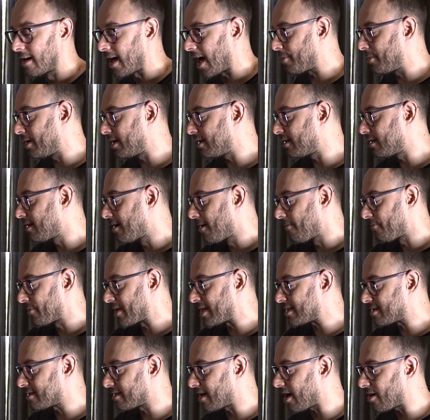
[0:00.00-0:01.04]
I mean,
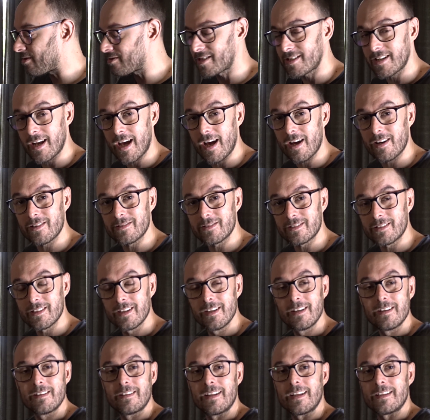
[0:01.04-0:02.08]
there's no sound,
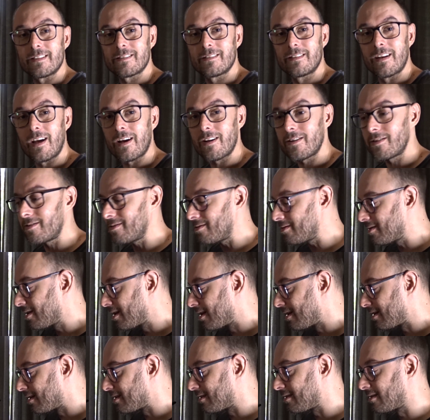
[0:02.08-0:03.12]
there's no
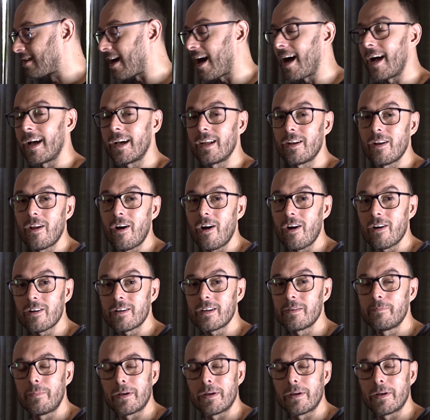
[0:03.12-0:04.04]
dialogue,